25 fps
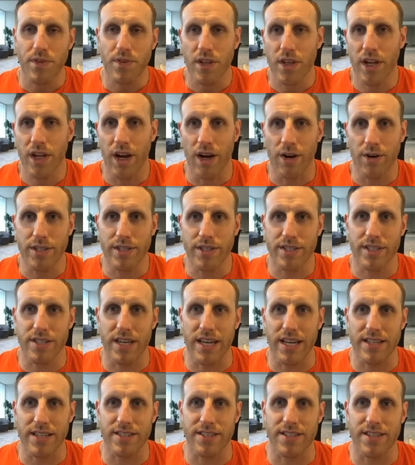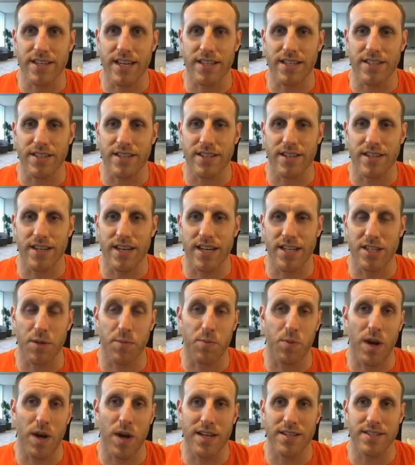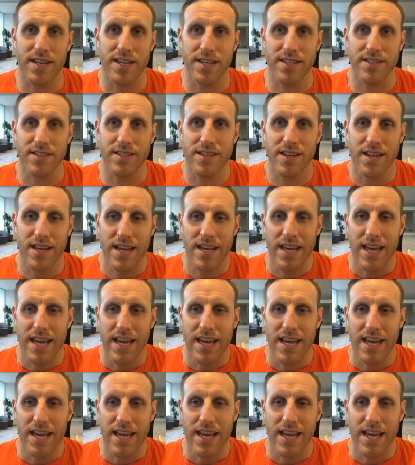it's a process.